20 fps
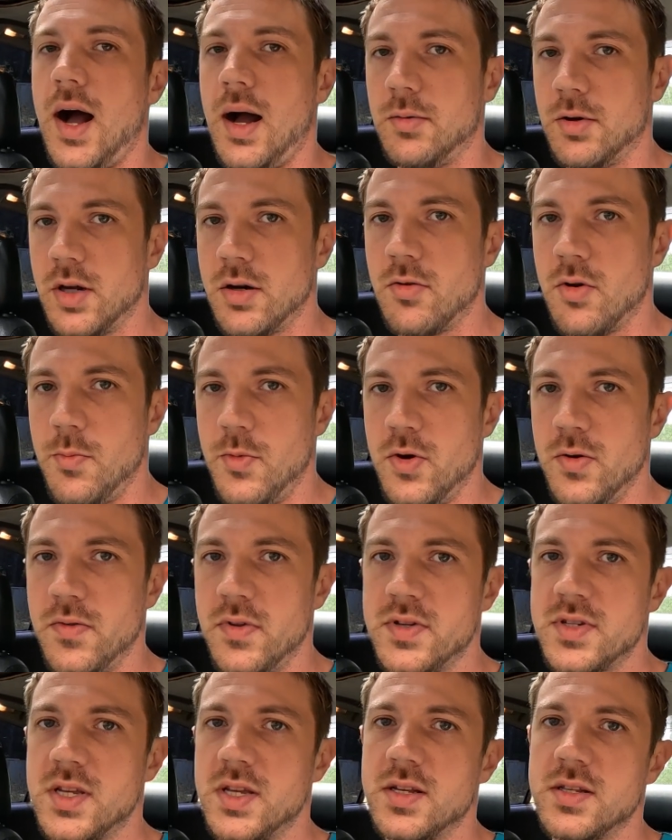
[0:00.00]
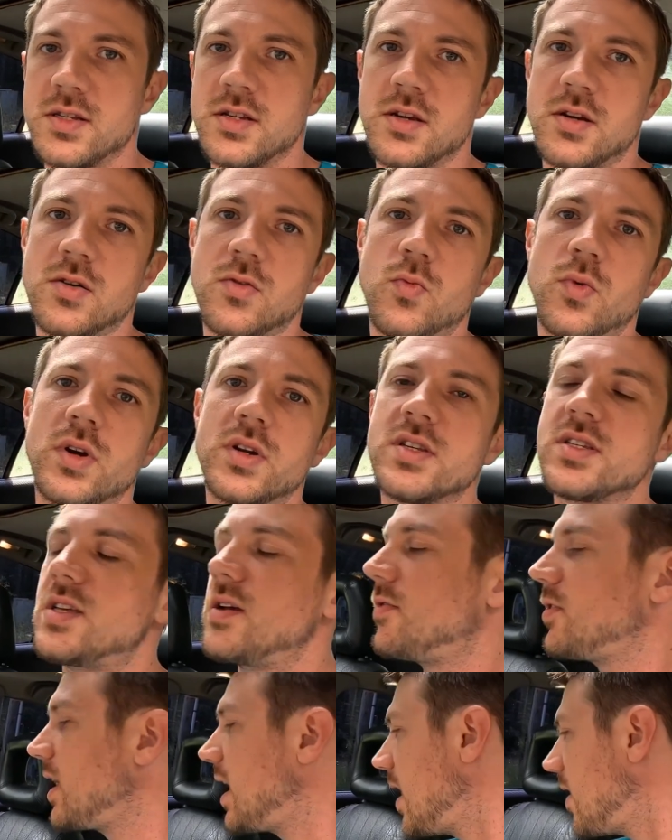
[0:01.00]
I'm gonna remove the sensor. We're gonna
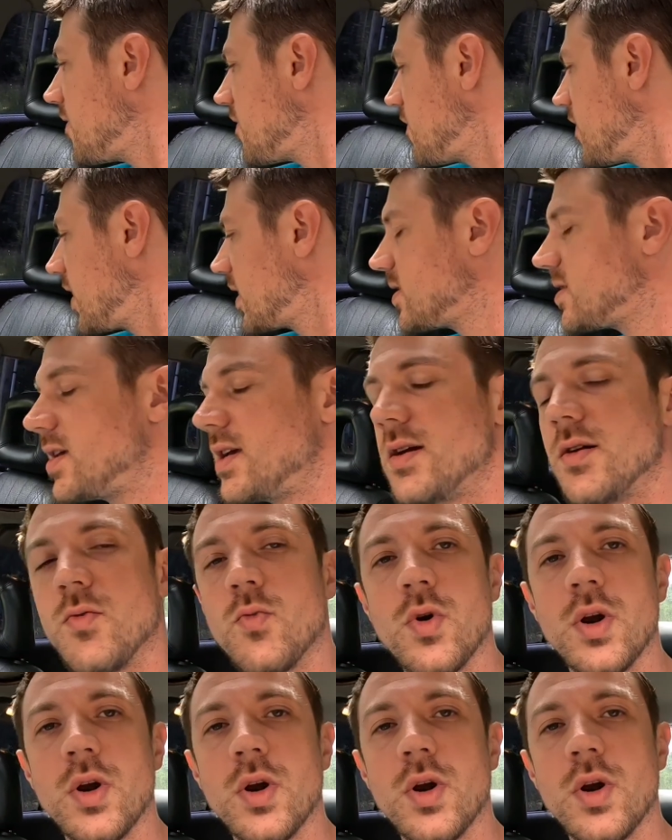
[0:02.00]
see if we can't fix it.